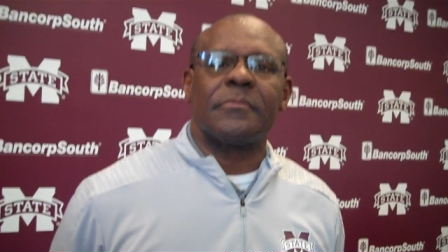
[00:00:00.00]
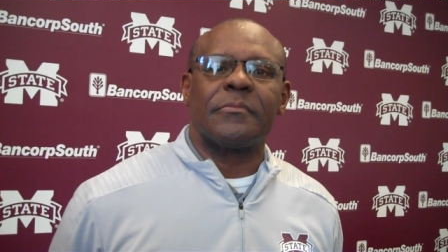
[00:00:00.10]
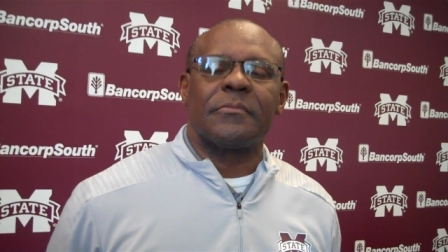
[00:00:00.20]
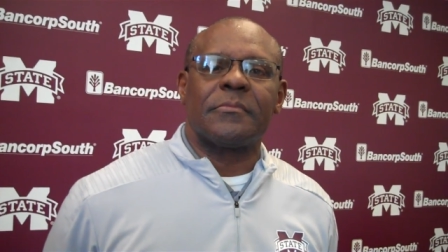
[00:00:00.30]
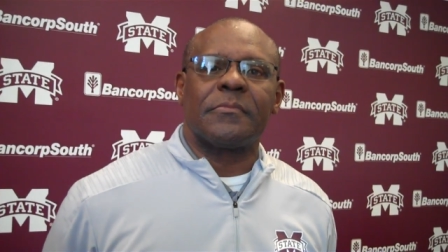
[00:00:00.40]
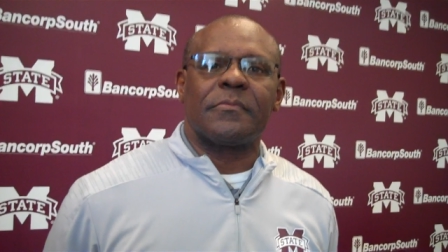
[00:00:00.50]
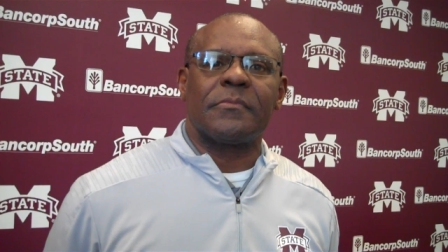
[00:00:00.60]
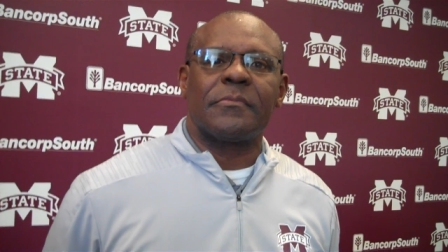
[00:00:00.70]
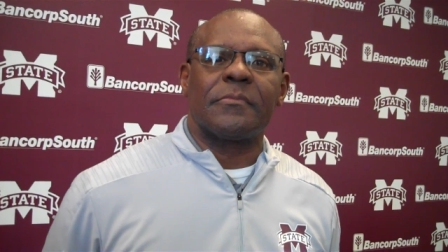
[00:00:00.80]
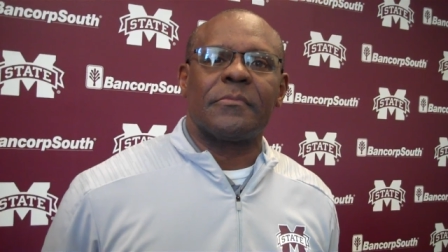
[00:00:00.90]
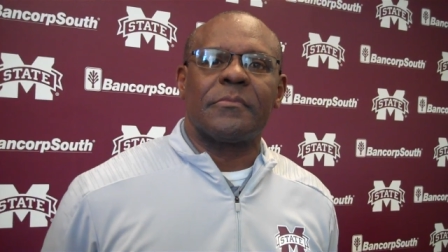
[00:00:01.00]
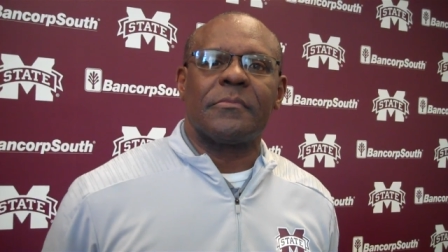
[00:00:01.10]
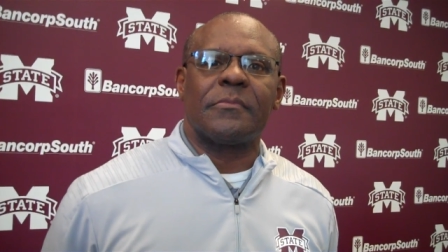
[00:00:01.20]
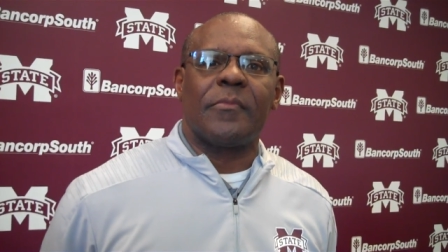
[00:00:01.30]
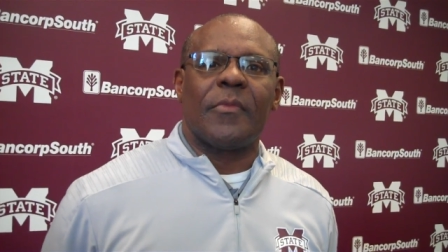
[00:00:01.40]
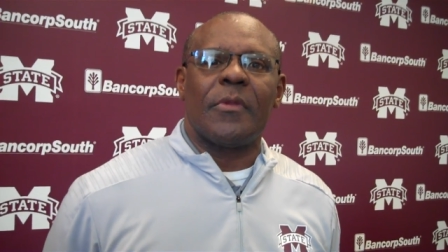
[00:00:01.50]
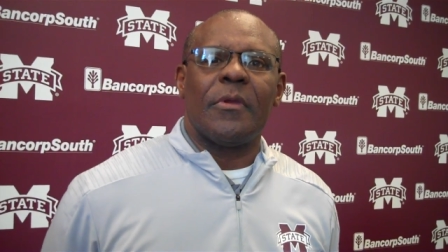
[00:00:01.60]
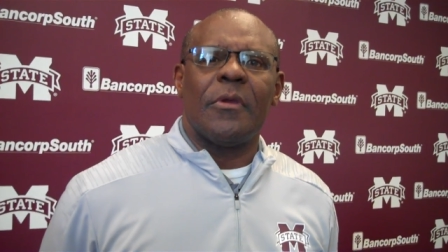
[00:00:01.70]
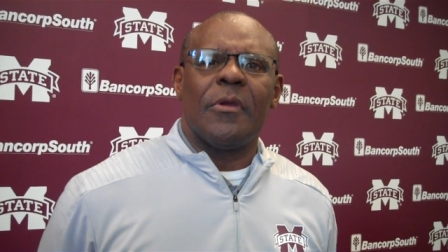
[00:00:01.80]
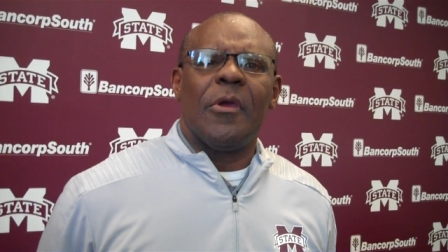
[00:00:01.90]
kind of lean on him for leadership with
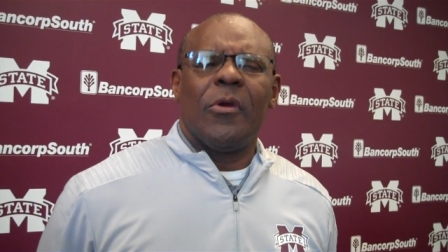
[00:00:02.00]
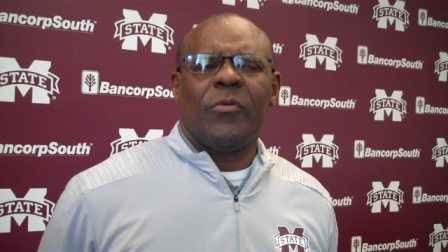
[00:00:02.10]
that group?